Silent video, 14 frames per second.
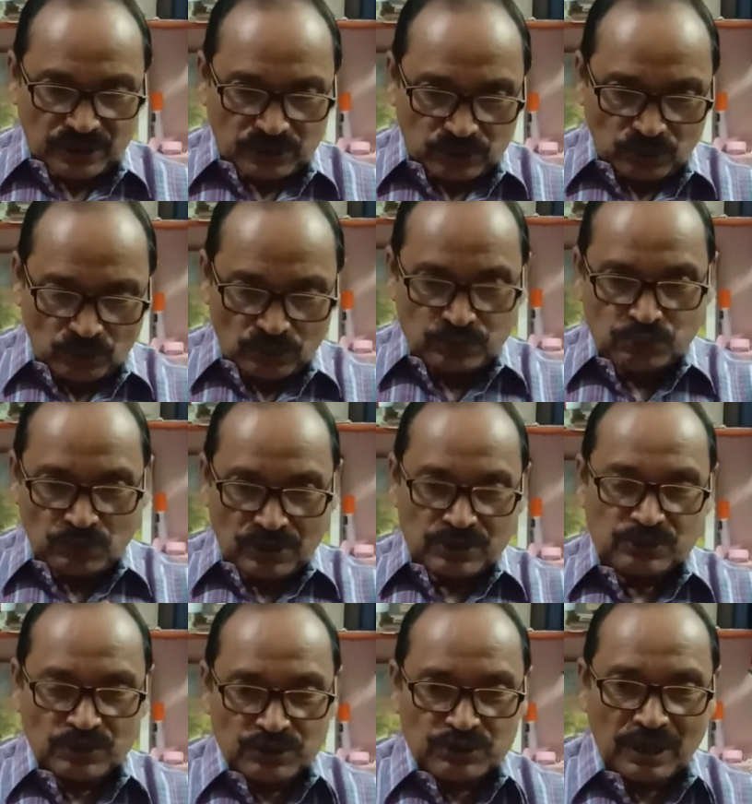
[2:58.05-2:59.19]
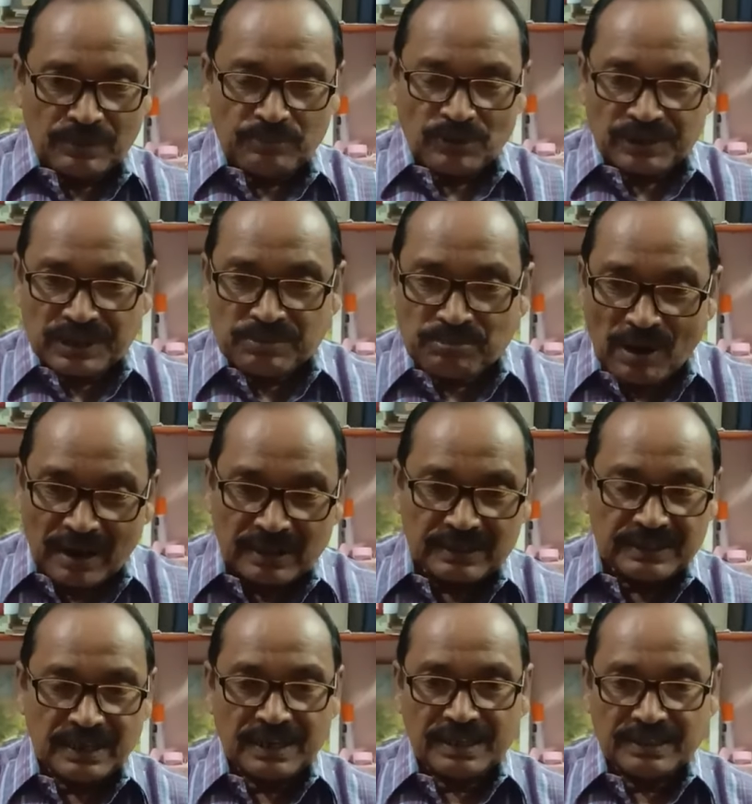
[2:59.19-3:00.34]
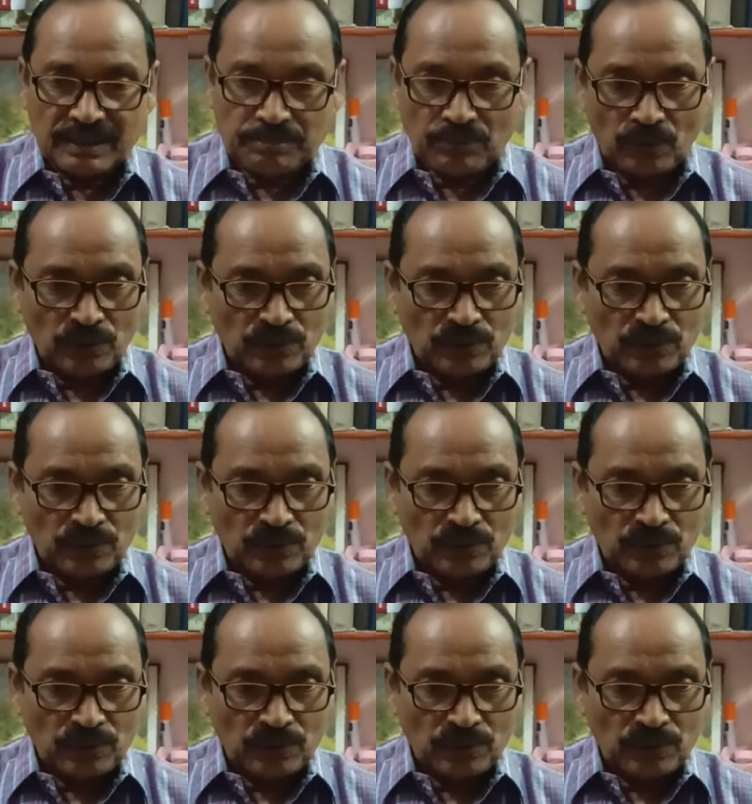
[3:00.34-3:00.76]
those words which you have already marked there in the book,